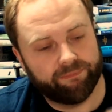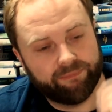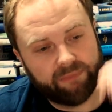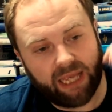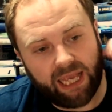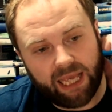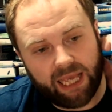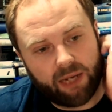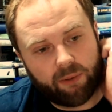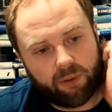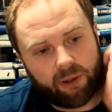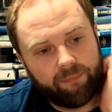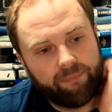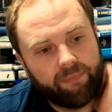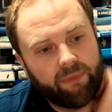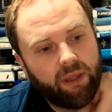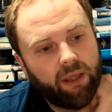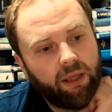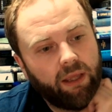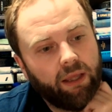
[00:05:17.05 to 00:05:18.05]
Anyway,
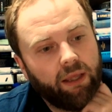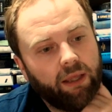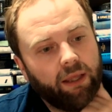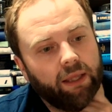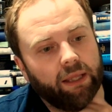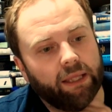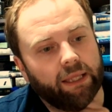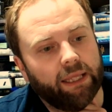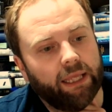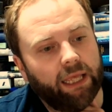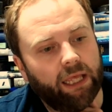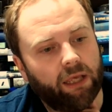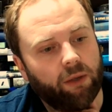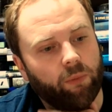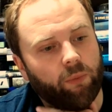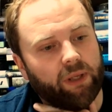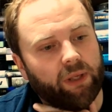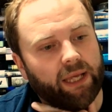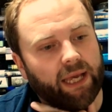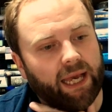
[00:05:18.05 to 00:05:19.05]
here
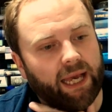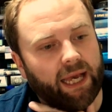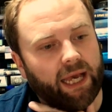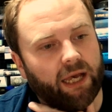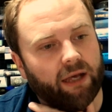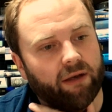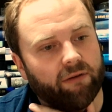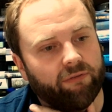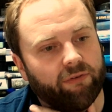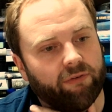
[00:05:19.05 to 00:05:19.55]
we have